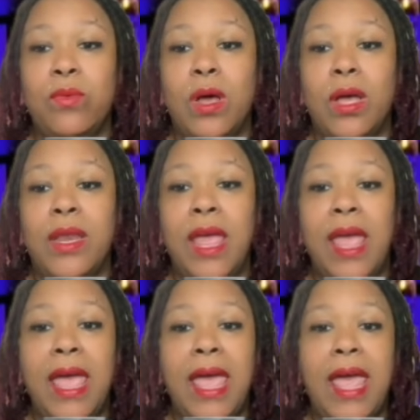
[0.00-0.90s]
1,
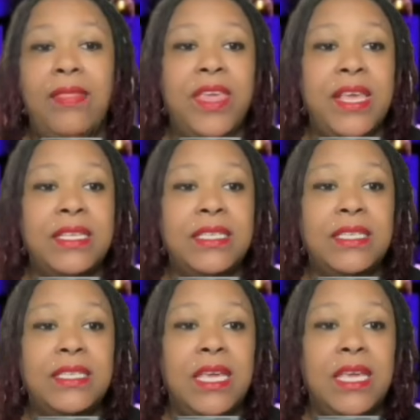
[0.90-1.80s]
and this
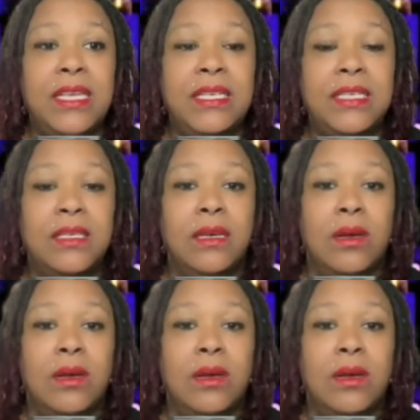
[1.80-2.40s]
is,